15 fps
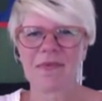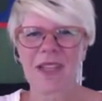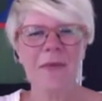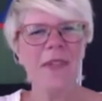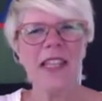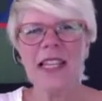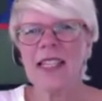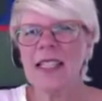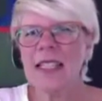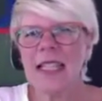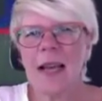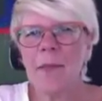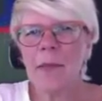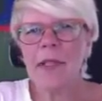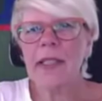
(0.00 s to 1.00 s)
I mean, the
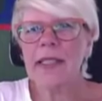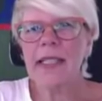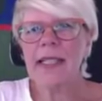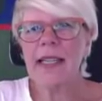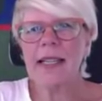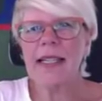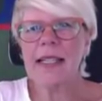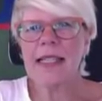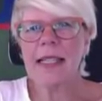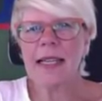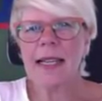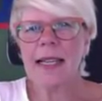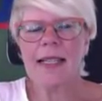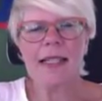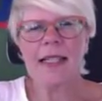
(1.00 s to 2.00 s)
assembly is
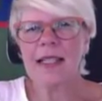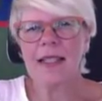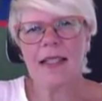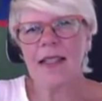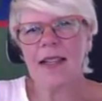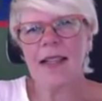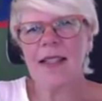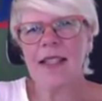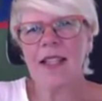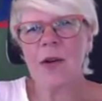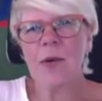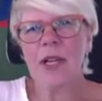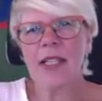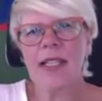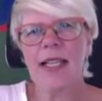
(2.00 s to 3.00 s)
so
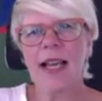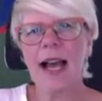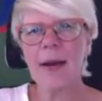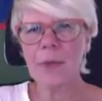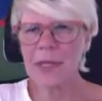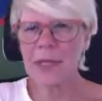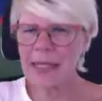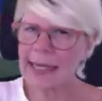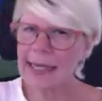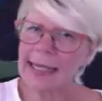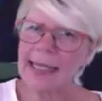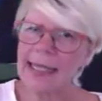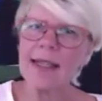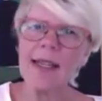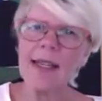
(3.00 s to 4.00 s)
easy. I was
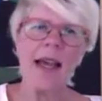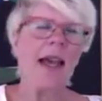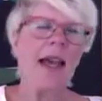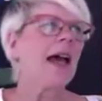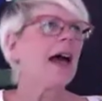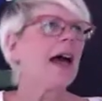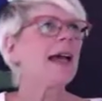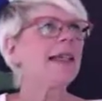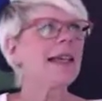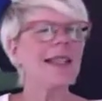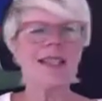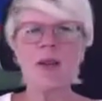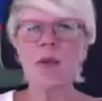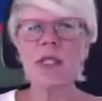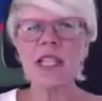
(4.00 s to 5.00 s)
thinking, I
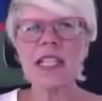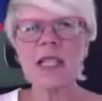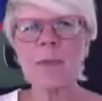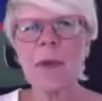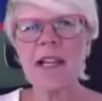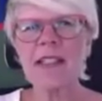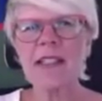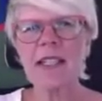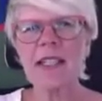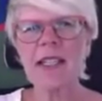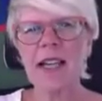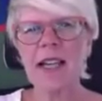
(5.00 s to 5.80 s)
guess I was expecting